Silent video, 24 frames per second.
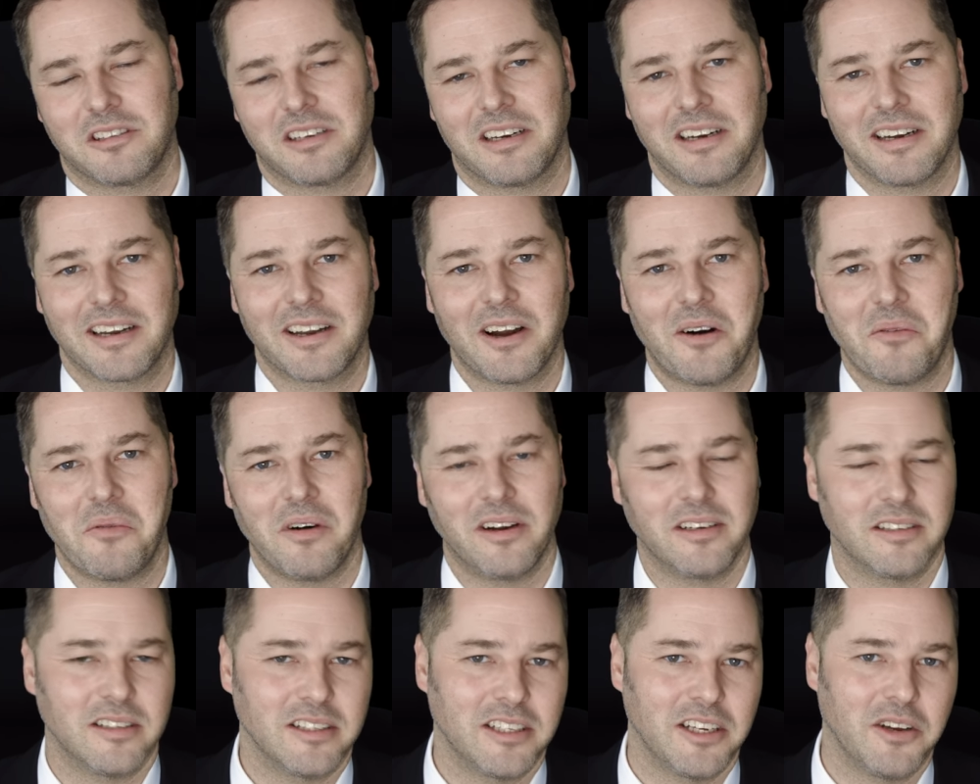I can't
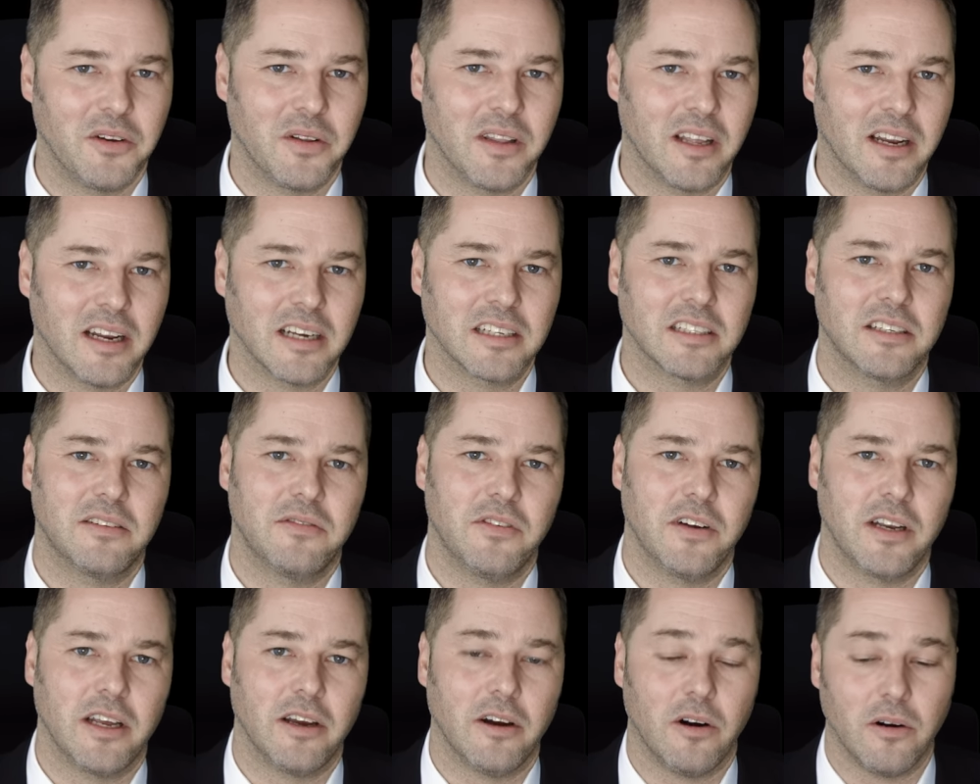wait to see you in the next
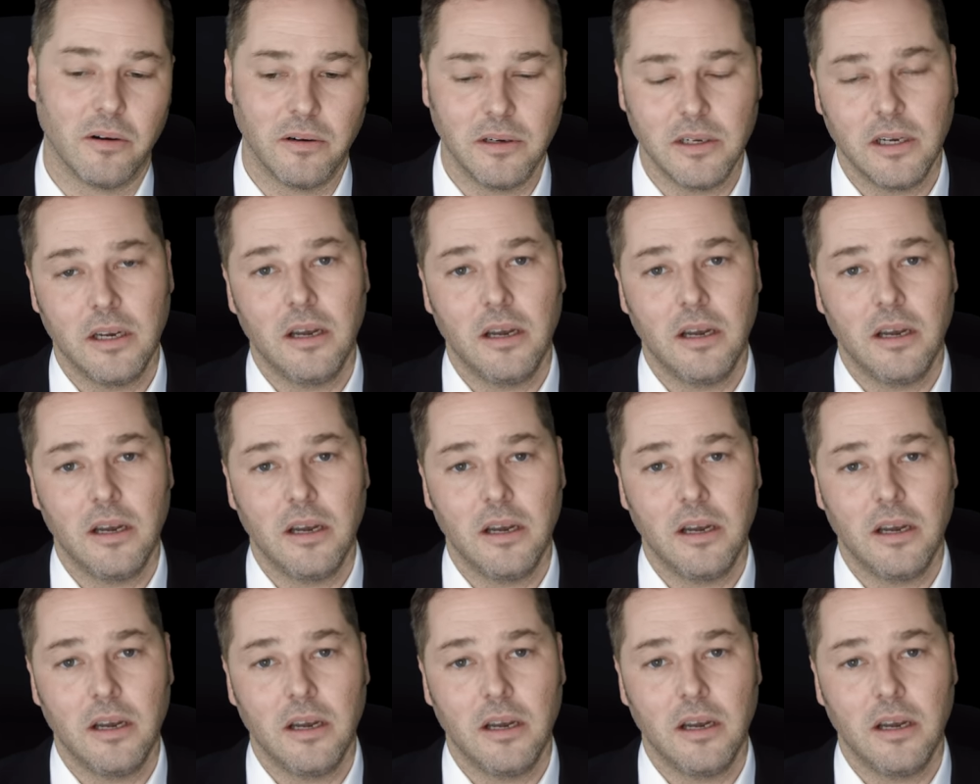video.